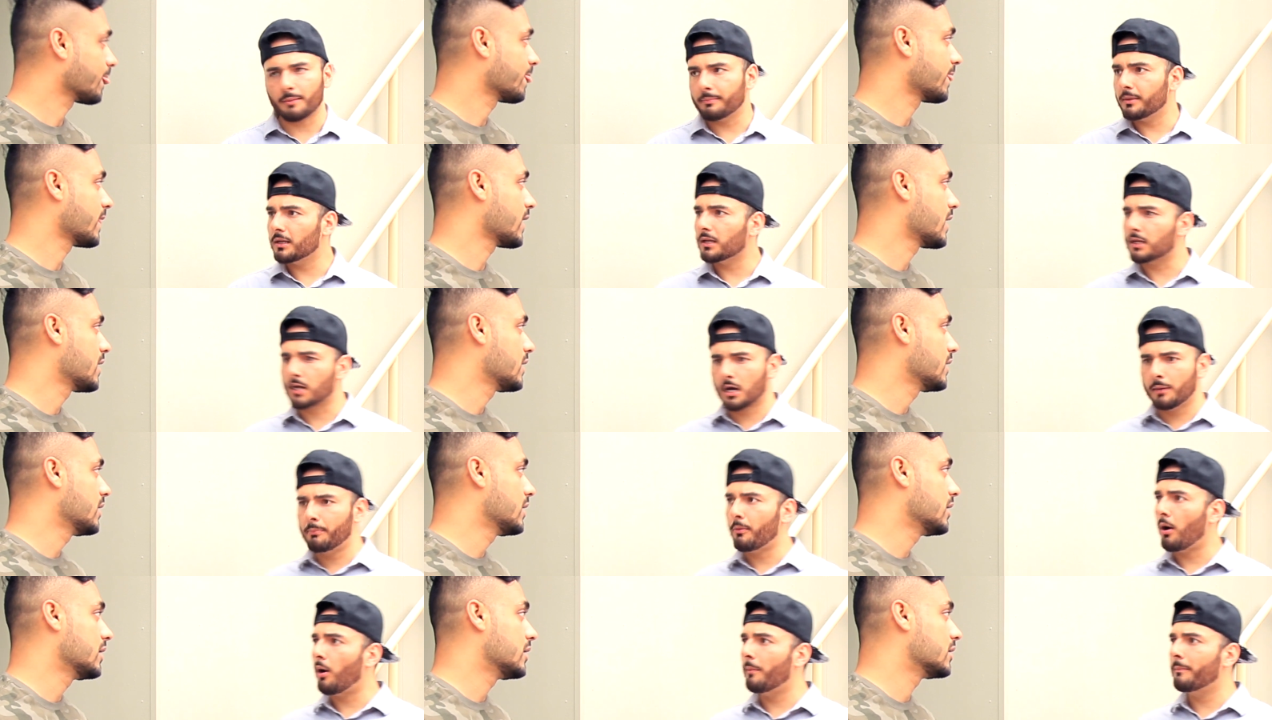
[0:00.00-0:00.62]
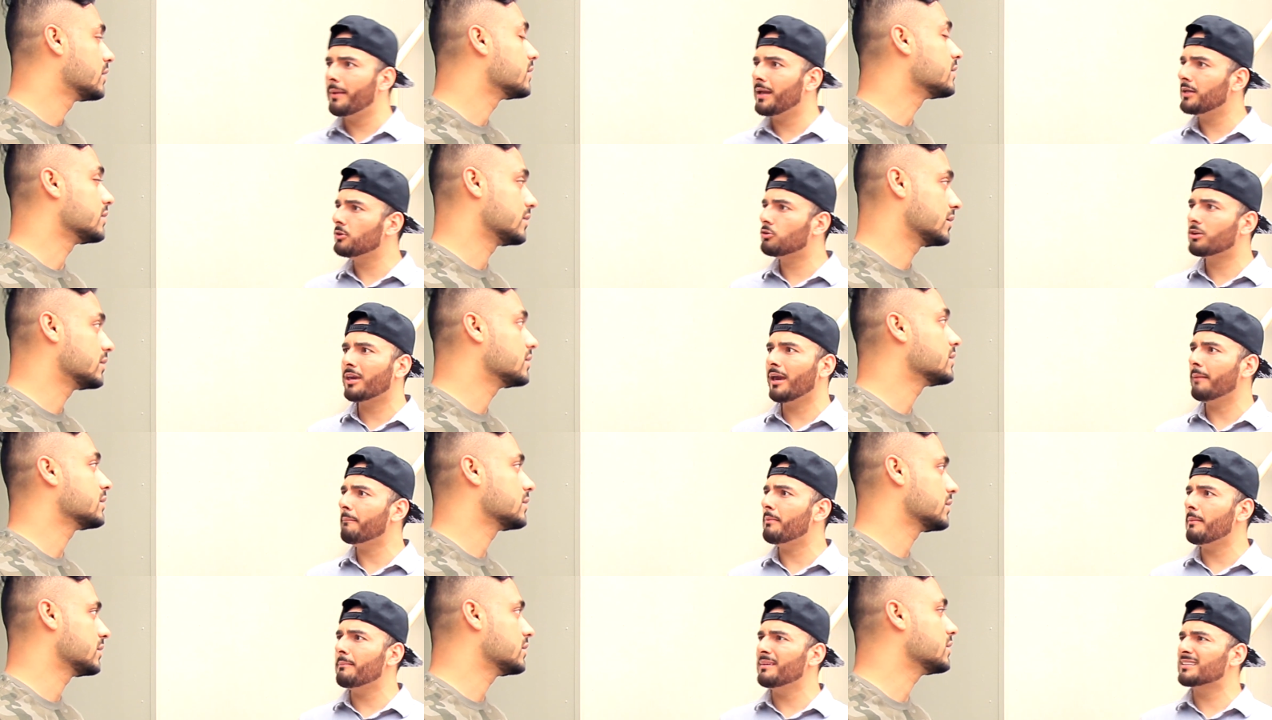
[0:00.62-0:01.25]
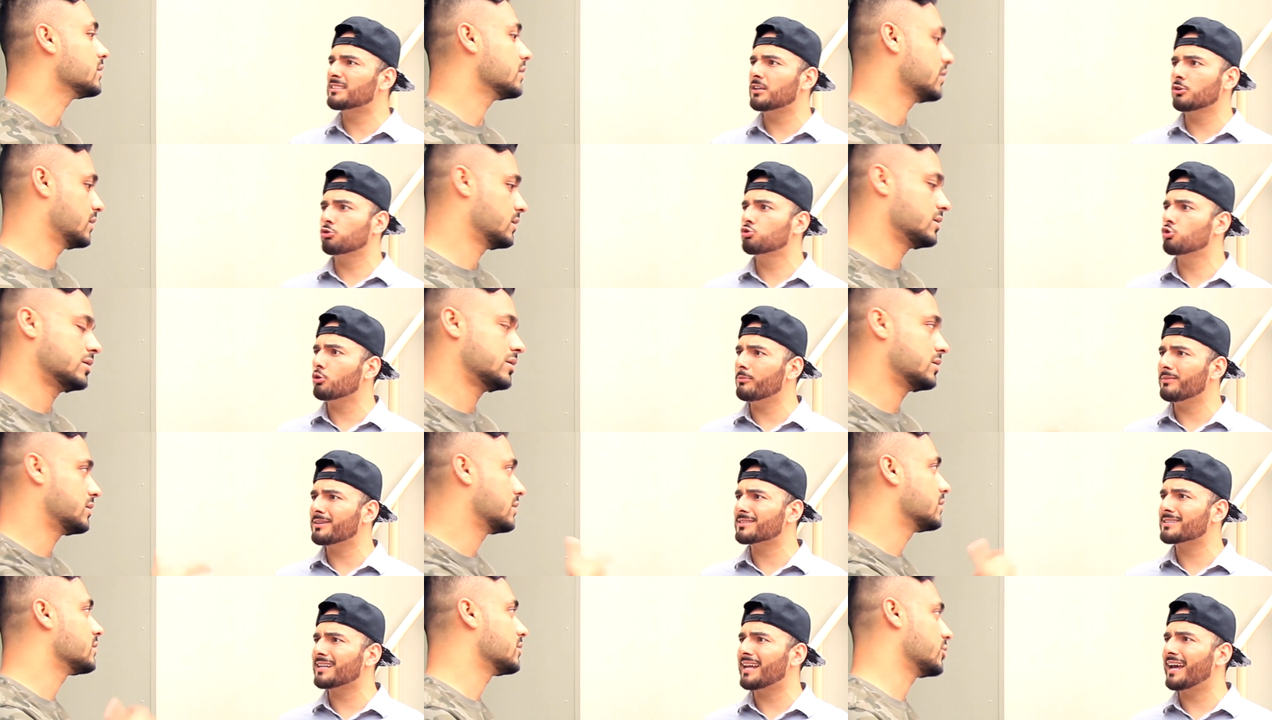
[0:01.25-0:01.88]
Speaker 1: I mean, come on, man. You can't be missing
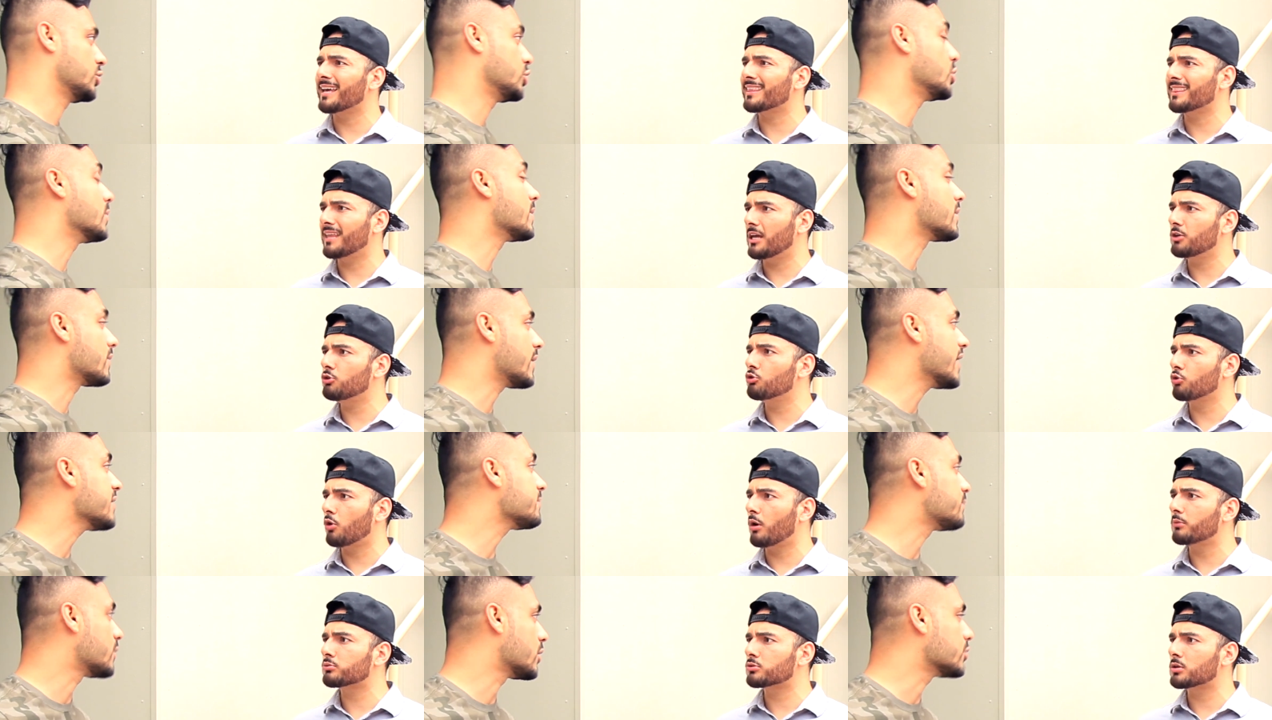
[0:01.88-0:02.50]
Jumu'ahs like that. You're right,